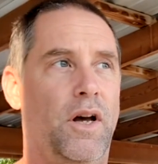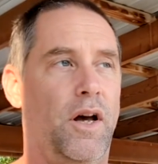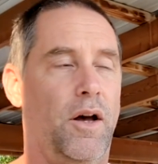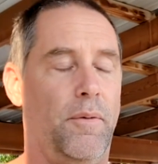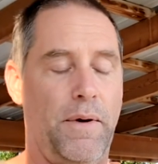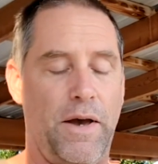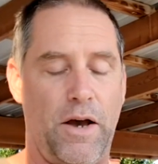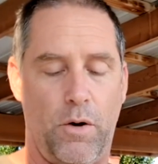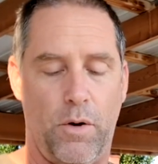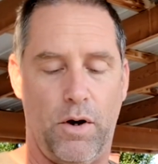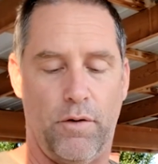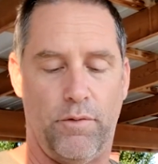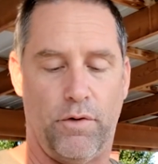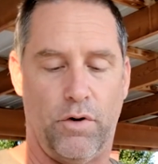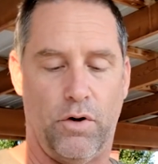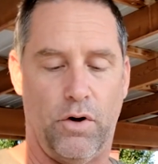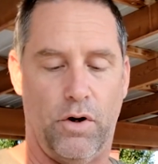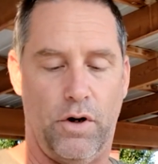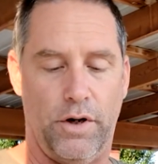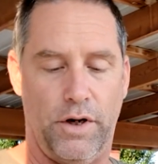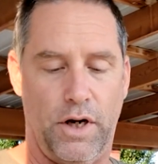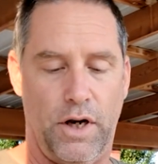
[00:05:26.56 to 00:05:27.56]

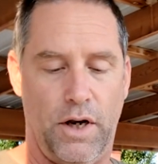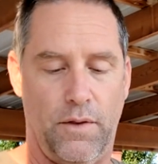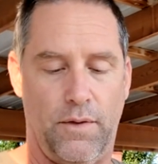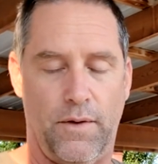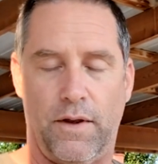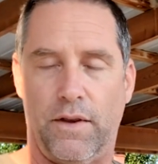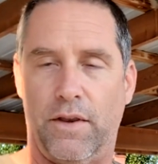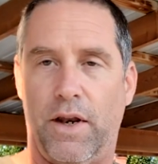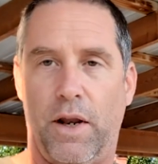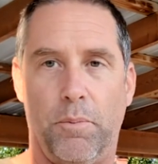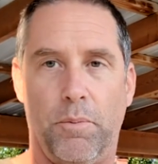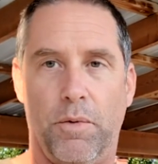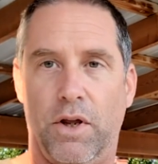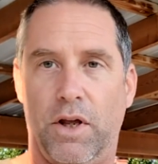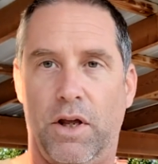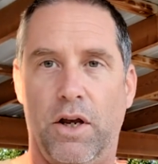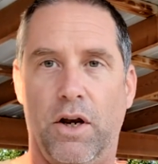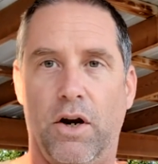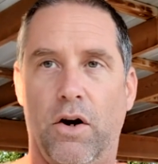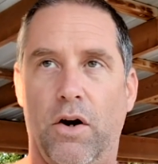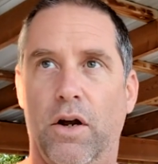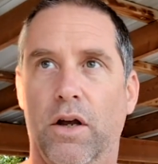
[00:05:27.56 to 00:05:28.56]
However, on anything that I'm going to
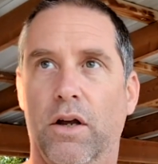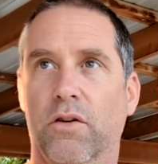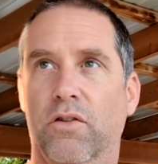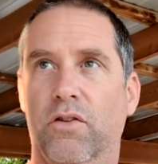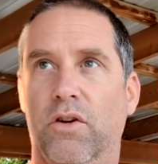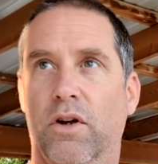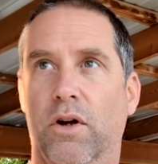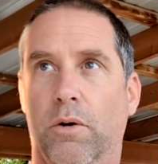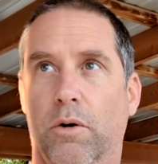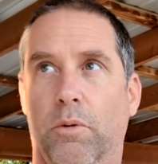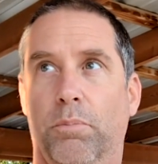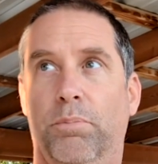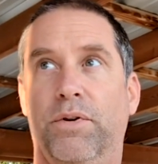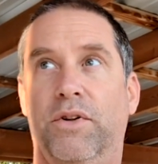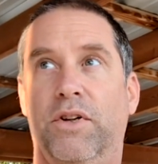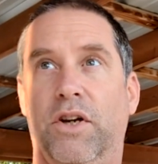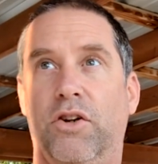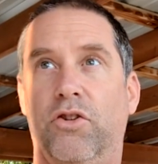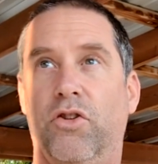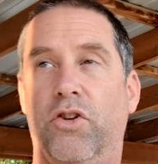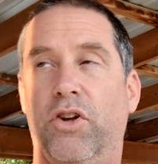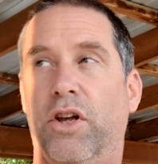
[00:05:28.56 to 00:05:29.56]
carry or
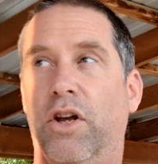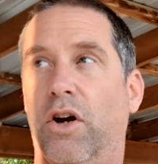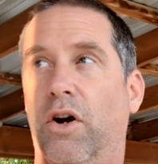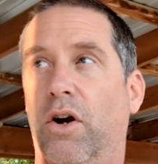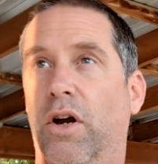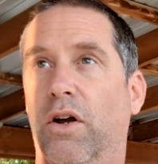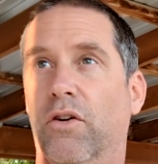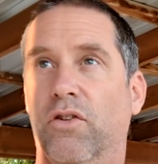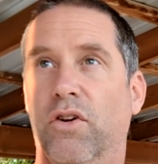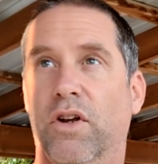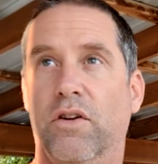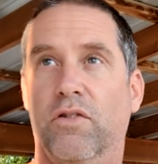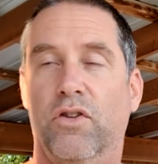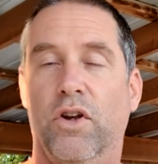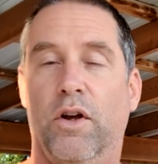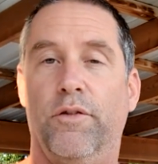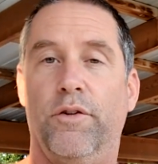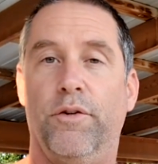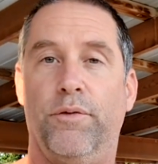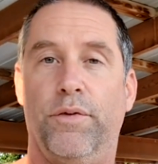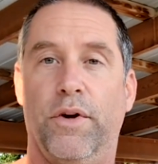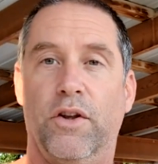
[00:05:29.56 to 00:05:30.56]
potentially carry as a
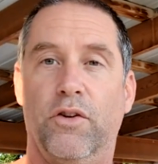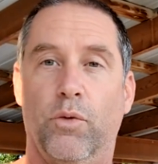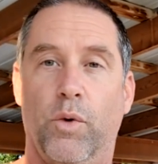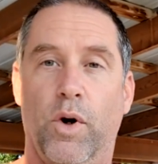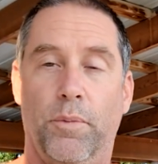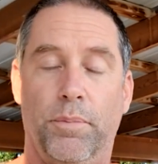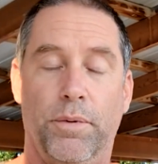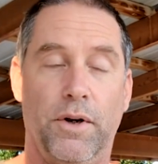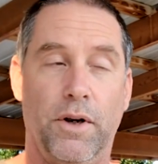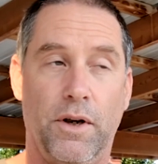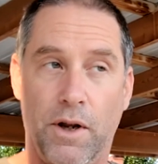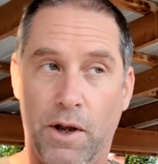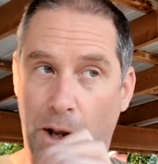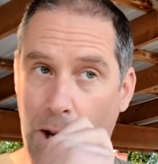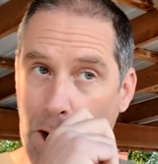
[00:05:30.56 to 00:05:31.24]
self-defense weapon,